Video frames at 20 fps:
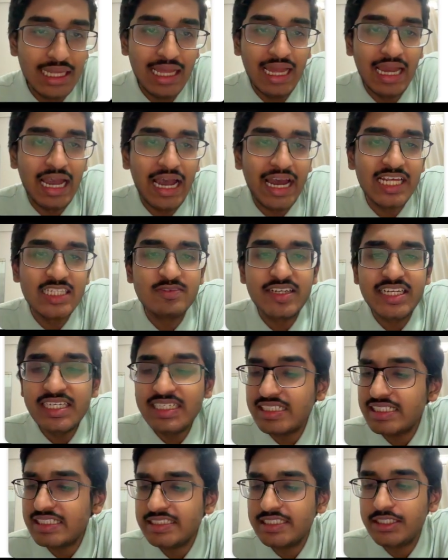And it's very
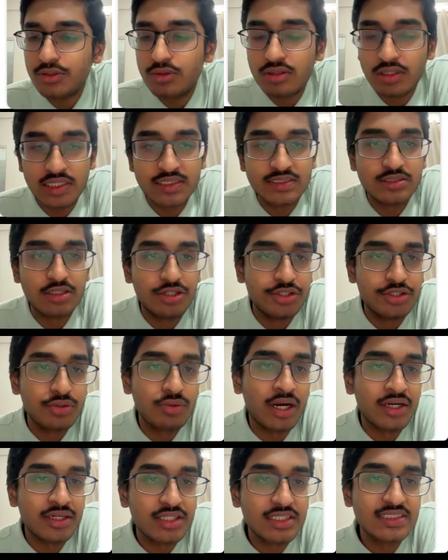easy to cluster, to
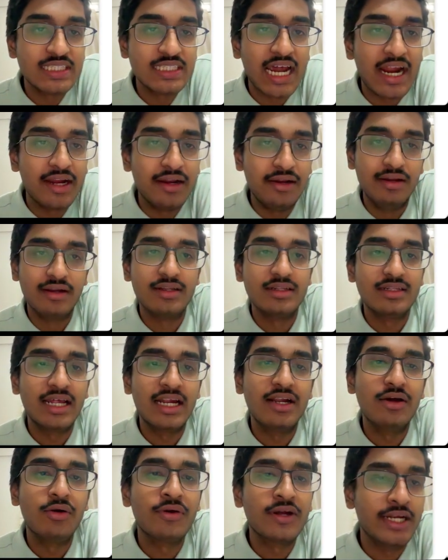understand that,
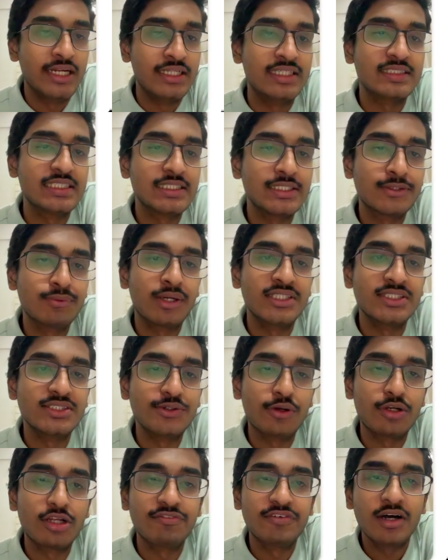okay, this is one
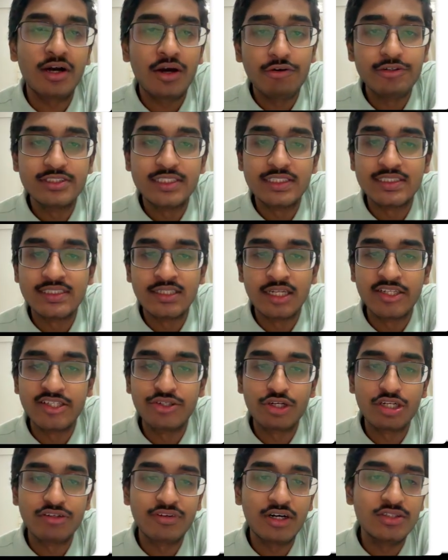sort of a house, this is another
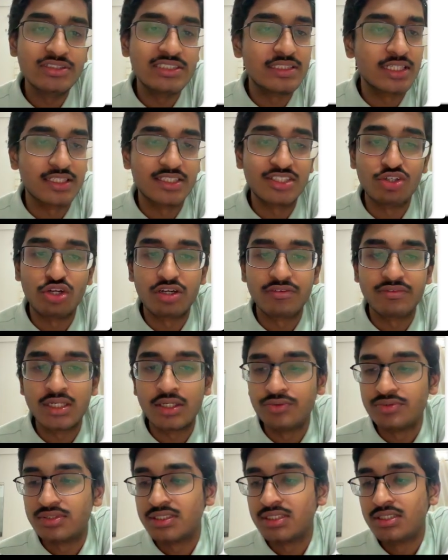sort of house, another sort of a
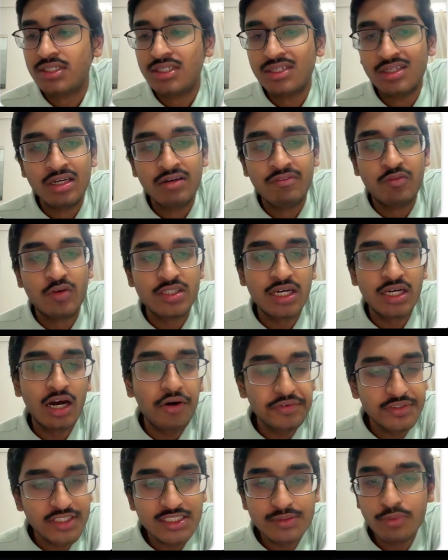house. But the
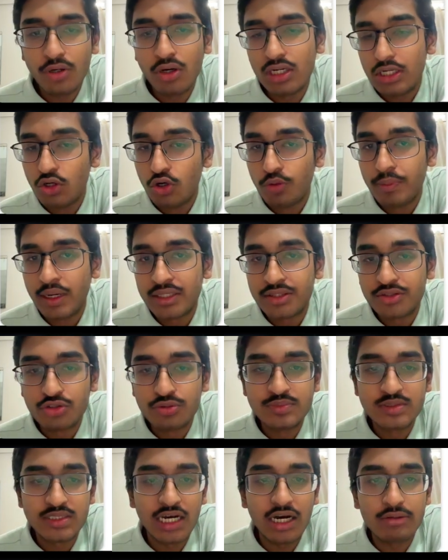house is small, low
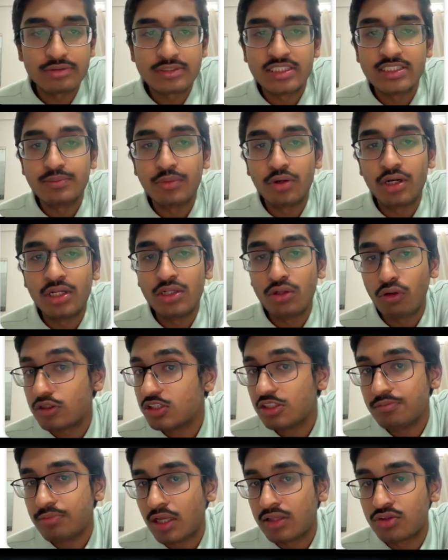bathrooms, house is small, lots
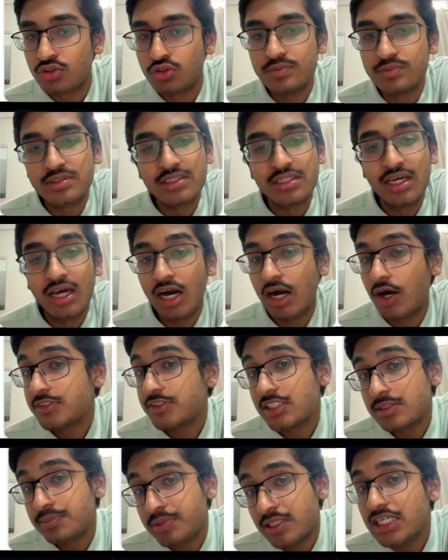of bathrooms, house
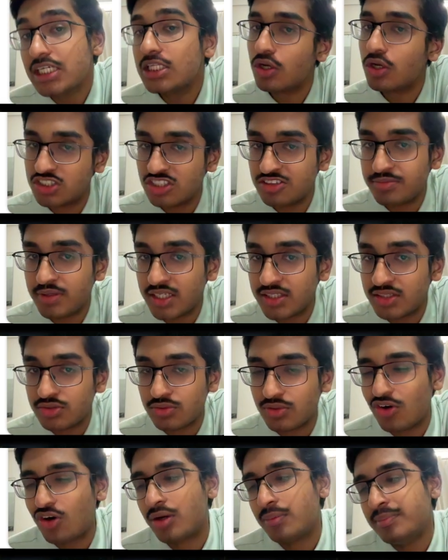is big, lots of bathrooms,
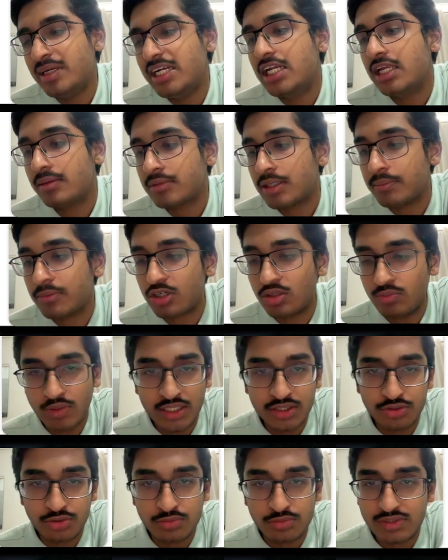or medium number of
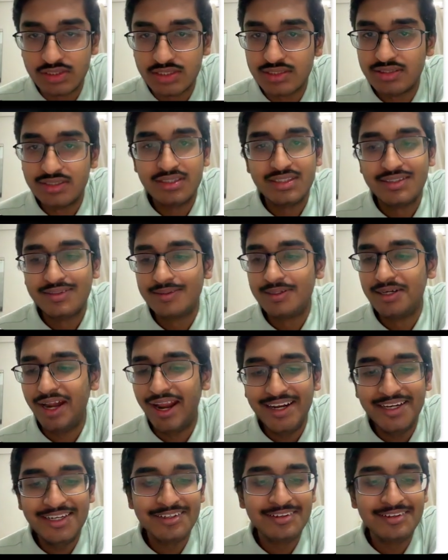bathrooms, right?